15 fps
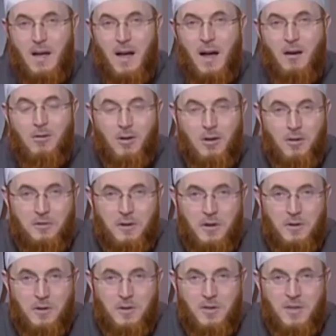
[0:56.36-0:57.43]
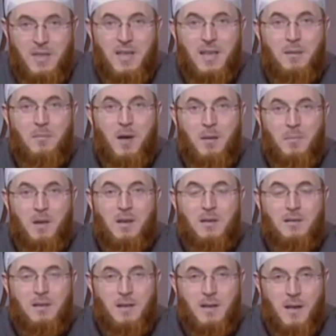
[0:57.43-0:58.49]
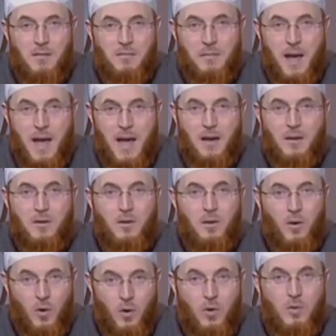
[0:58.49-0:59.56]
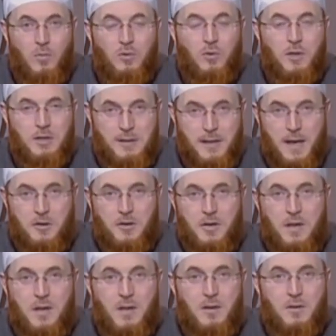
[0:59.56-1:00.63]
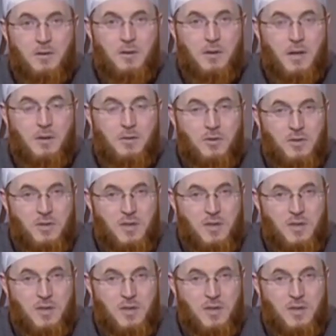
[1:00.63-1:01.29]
How often do you see him? I mean, does he come back home to his country? Do you get to